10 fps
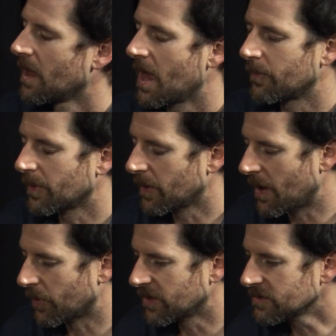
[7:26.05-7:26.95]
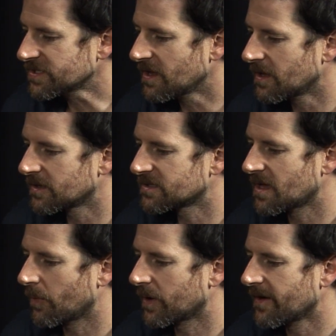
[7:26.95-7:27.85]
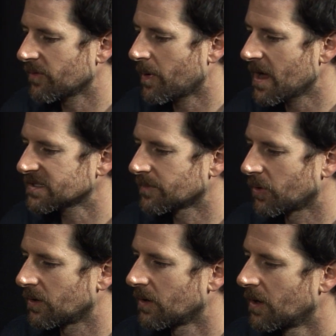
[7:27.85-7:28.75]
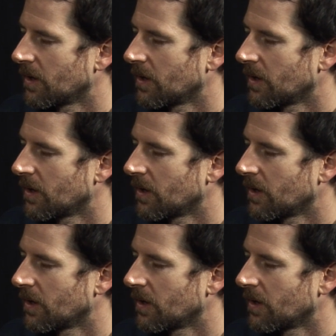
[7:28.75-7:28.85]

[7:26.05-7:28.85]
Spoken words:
And what you're saying is that whenever possible,